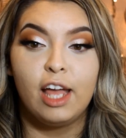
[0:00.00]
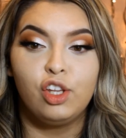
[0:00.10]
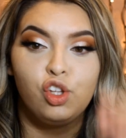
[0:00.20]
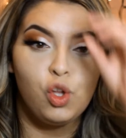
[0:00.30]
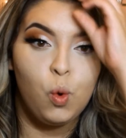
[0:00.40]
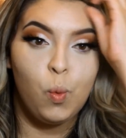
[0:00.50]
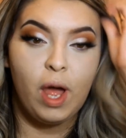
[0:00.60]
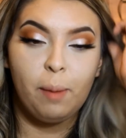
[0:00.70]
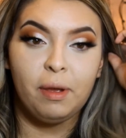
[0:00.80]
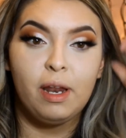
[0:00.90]
And so
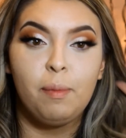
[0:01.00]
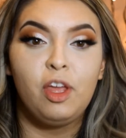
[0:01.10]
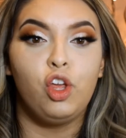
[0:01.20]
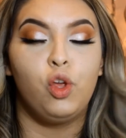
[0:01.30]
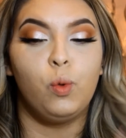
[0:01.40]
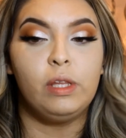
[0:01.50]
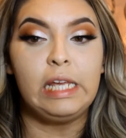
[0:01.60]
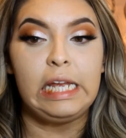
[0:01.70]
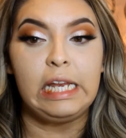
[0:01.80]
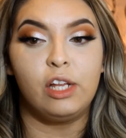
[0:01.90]
what I'm going to be
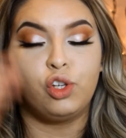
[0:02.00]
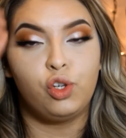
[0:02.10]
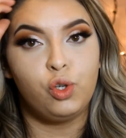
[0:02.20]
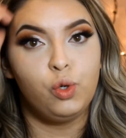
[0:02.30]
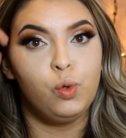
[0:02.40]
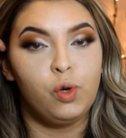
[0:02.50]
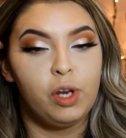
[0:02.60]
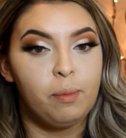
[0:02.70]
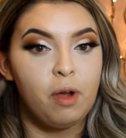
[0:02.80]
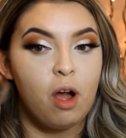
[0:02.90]
using to
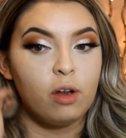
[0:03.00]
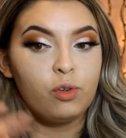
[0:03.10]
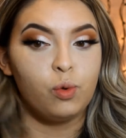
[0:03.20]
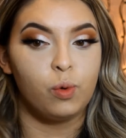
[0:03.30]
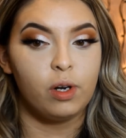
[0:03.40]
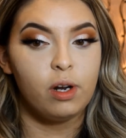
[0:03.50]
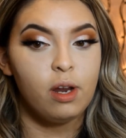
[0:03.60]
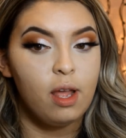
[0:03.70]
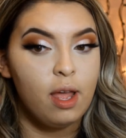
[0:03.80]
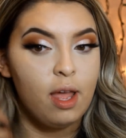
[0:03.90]
cream
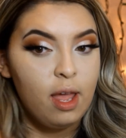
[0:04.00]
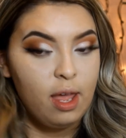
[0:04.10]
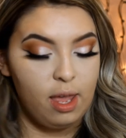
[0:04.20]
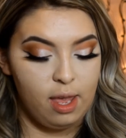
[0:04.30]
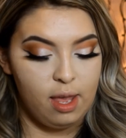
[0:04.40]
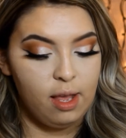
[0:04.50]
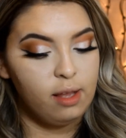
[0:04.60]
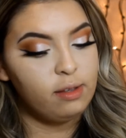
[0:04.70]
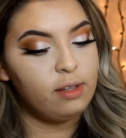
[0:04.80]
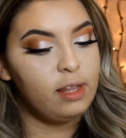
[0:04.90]
contour
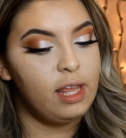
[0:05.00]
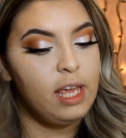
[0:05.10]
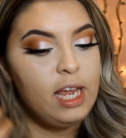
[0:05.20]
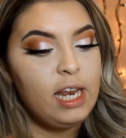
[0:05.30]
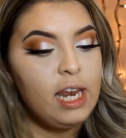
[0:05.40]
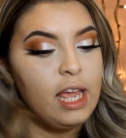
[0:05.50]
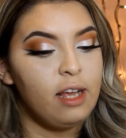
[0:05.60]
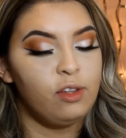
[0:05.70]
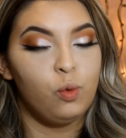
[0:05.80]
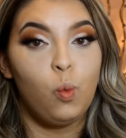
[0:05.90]
is the
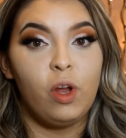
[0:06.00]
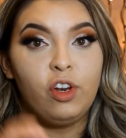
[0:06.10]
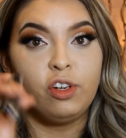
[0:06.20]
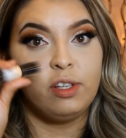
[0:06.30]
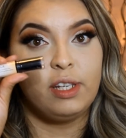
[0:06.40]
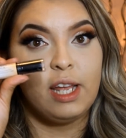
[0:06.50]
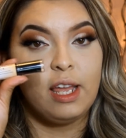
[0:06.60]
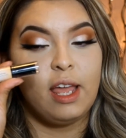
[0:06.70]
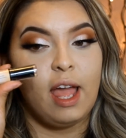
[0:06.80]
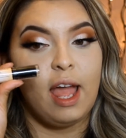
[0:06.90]
NYX Wonder
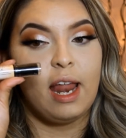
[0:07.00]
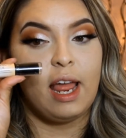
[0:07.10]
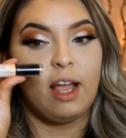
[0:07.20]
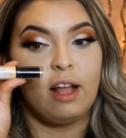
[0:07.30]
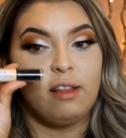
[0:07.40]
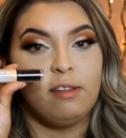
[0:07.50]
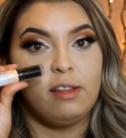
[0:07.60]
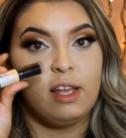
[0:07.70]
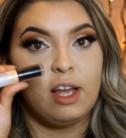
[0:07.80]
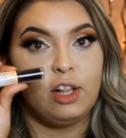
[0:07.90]
Stick, and I got this
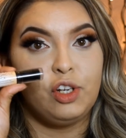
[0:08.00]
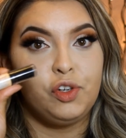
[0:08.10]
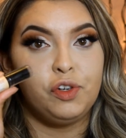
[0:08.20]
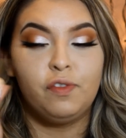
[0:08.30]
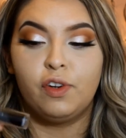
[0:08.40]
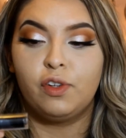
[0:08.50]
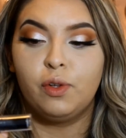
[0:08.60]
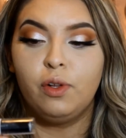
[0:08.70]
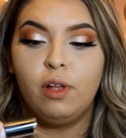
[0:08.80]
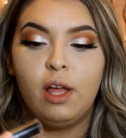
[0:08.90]
in the color
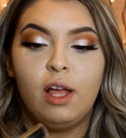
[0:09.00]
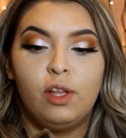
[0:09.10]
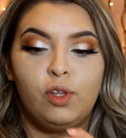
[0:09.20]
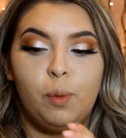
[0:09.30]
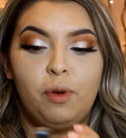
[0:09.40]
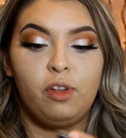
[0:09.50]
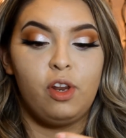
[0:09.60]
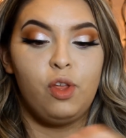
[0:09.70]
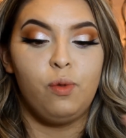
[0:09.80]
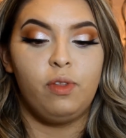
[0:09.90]
Universal. So I'm just
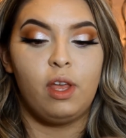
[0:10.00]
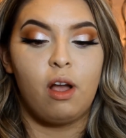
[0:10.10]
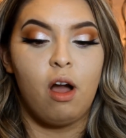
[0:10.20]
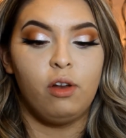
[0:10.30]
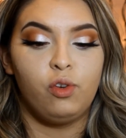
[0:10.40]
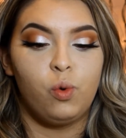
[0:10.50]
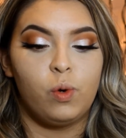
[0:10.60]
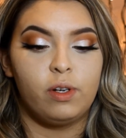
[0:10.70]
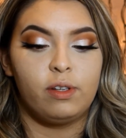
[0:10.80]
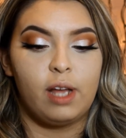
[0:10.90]
going to use the
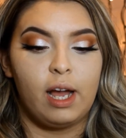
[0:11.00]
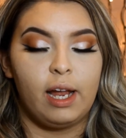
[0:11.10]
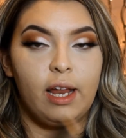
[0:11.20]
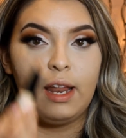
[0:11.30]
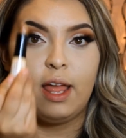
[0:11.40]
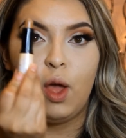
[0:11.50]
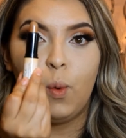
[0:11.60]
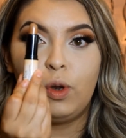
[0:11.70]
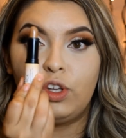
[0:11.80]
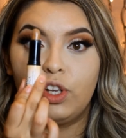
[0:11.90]
contour side,
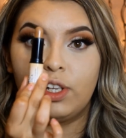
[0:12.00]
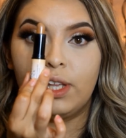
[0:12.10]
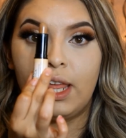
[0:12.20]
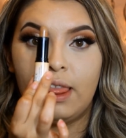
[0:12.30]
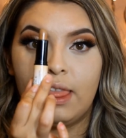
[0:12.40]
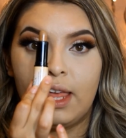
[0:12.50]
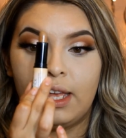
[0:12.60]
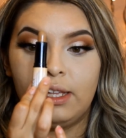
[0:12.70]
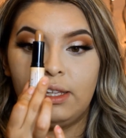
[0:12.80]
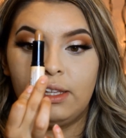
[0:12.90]
which looks like
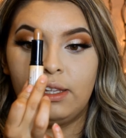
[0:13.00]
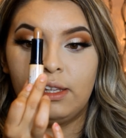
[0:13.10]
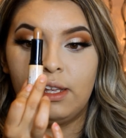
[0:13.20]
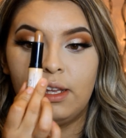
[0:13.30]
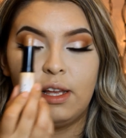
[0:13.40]
this,